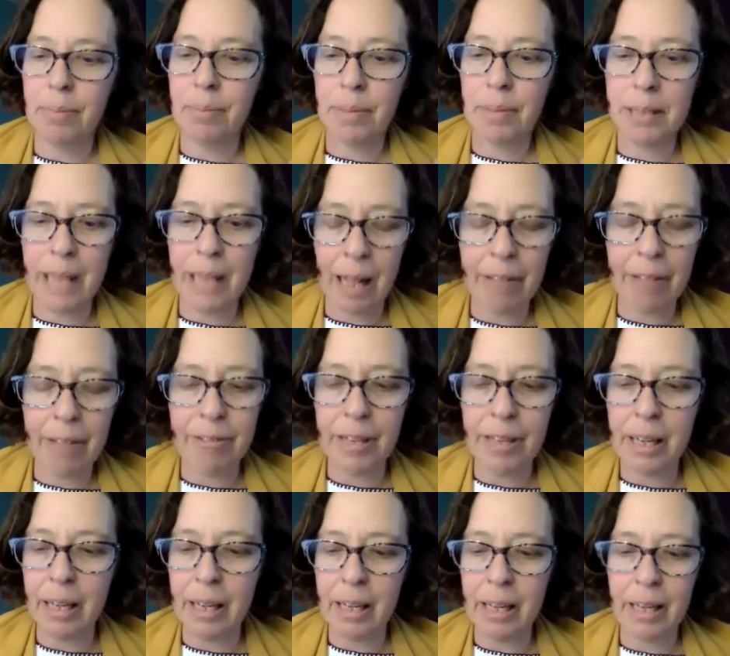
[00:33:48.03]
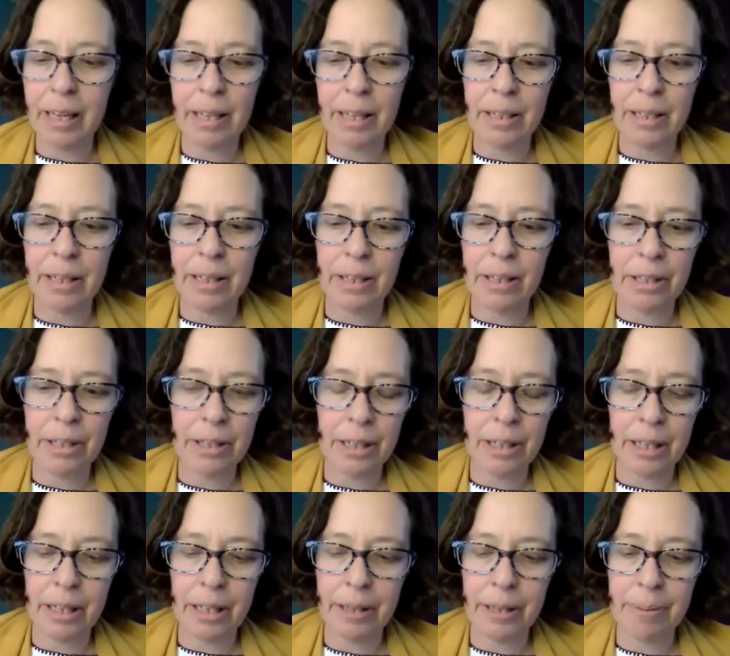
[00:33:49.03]
salvia or
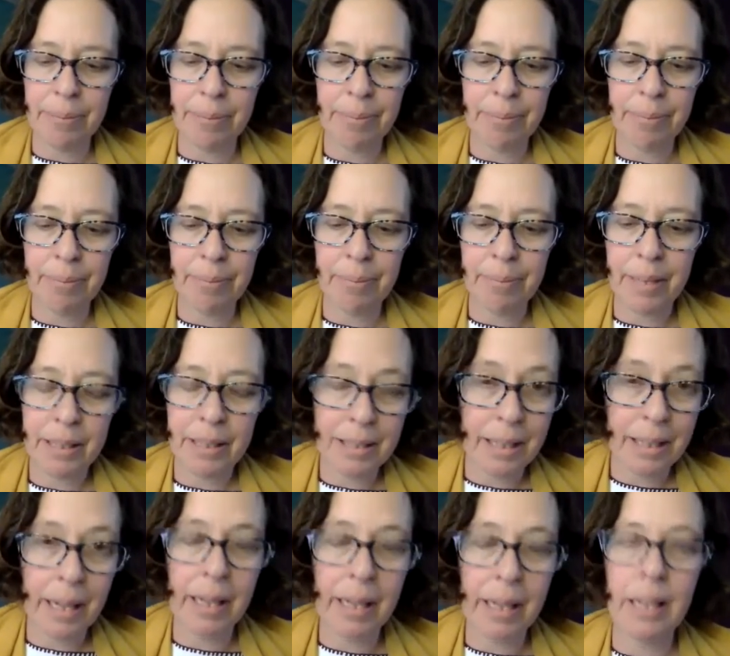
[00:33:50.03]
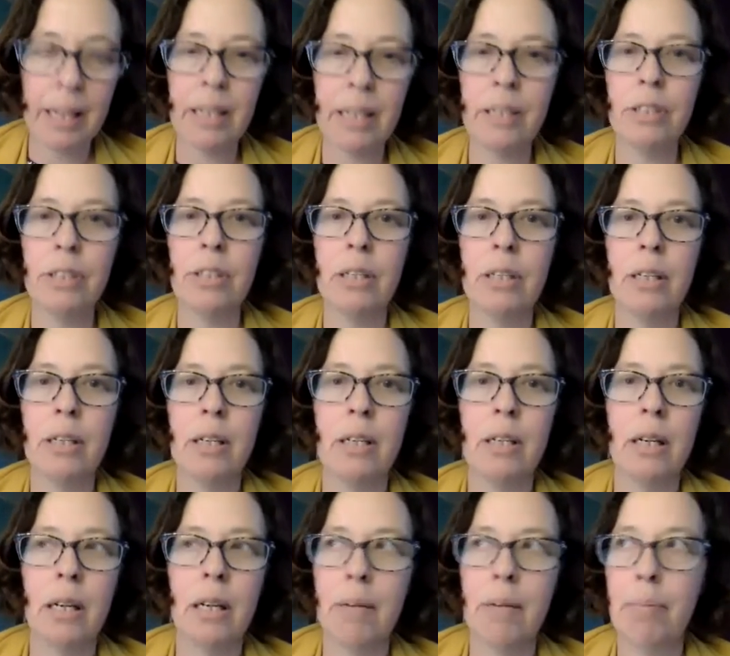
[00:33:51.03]
sage,
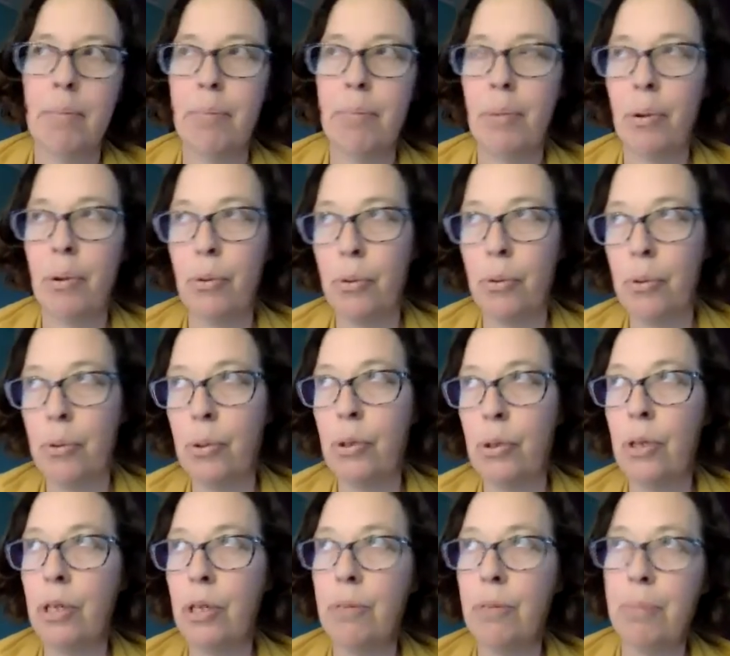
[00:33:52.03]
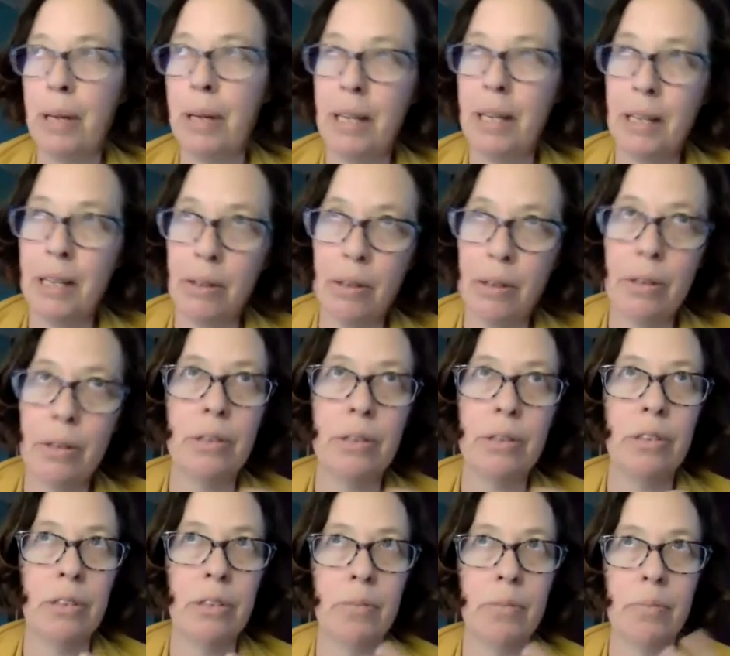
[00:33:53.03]
pirul, pericon.
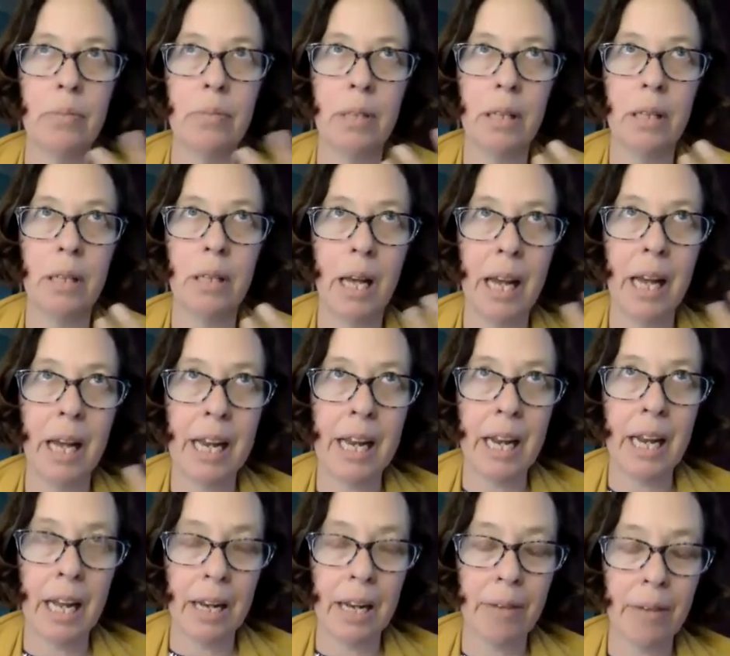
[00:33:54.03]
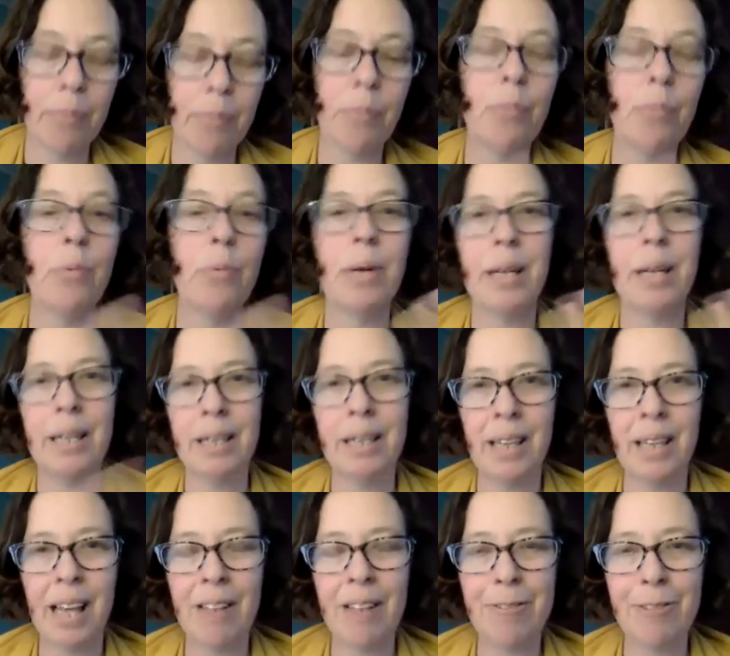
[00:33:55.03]
So, and in
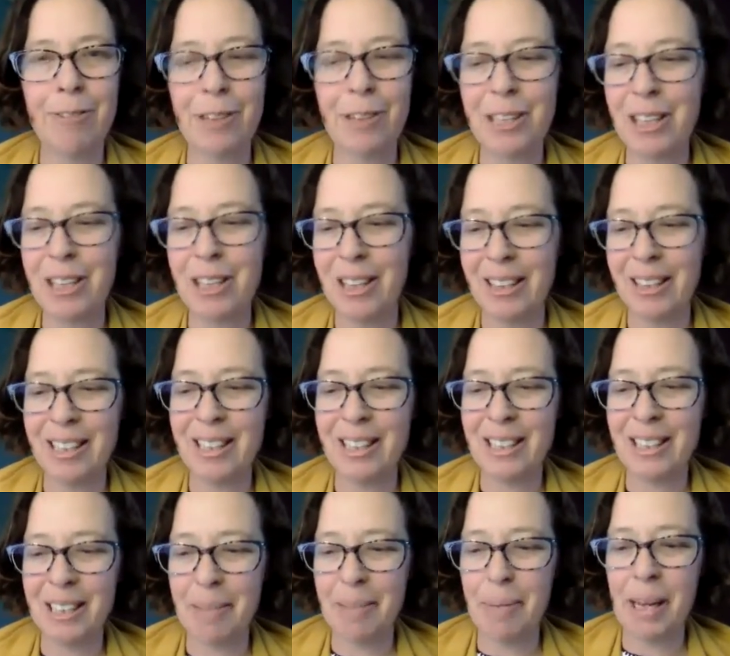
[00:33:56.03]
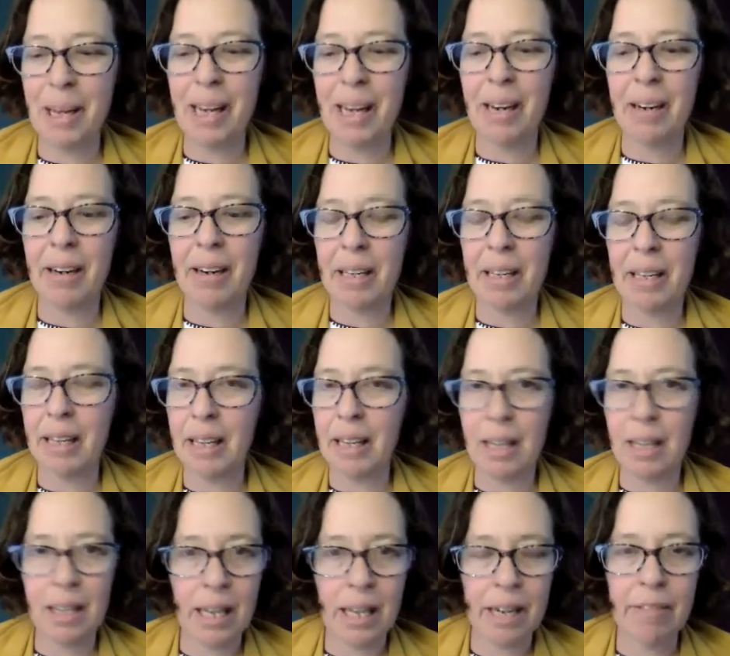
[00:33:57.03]
California, at least in the Bay Area, like a
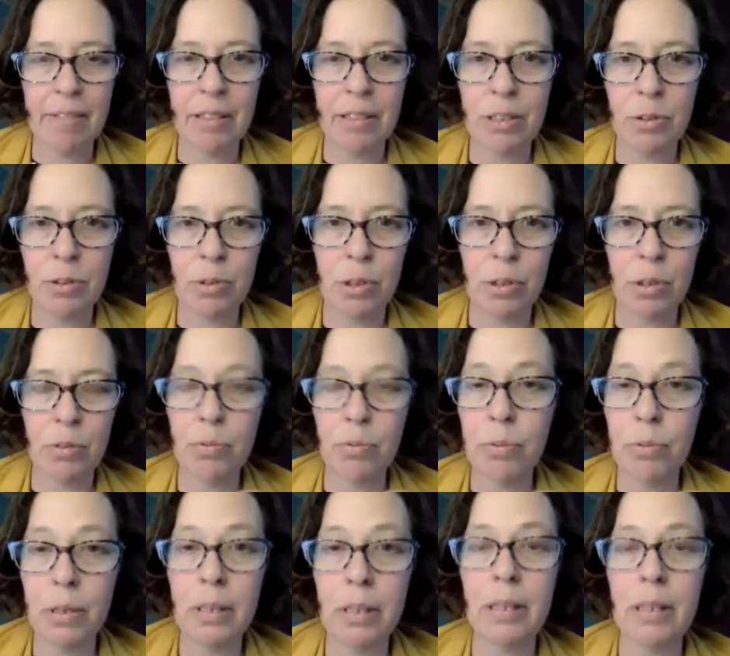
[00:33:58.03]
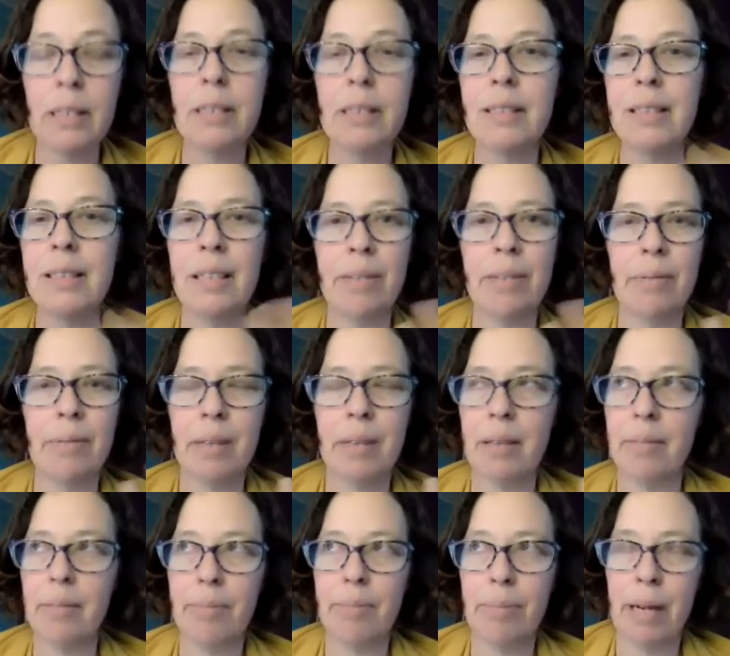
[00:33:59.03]
lot of these grow really easily,
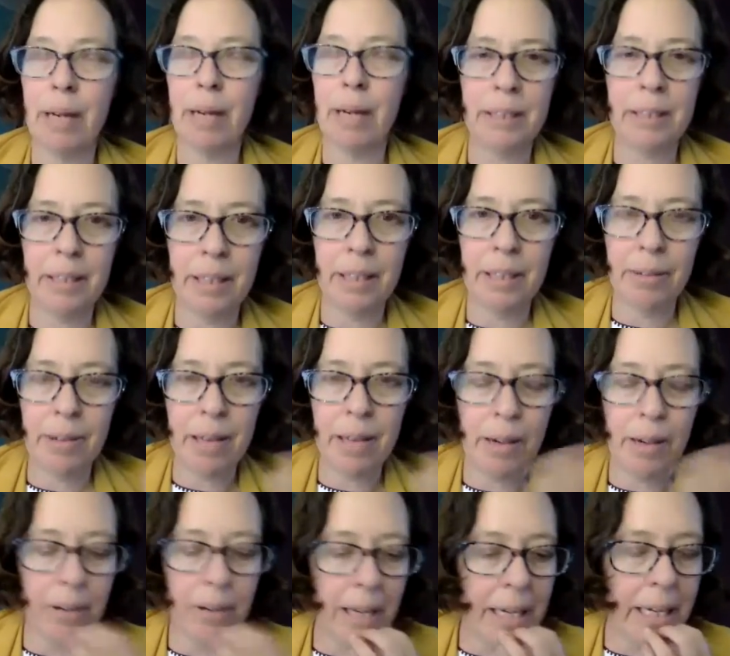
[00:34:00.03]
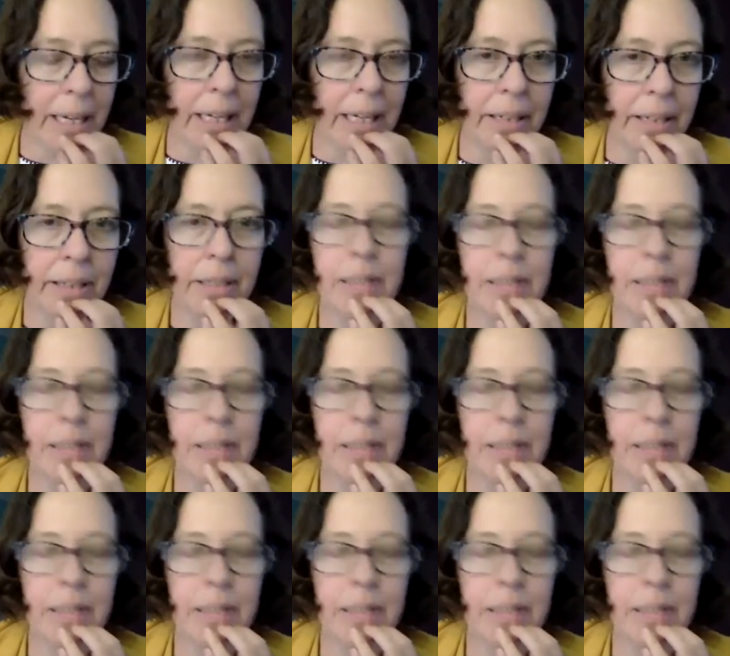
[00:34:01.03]
practically without any,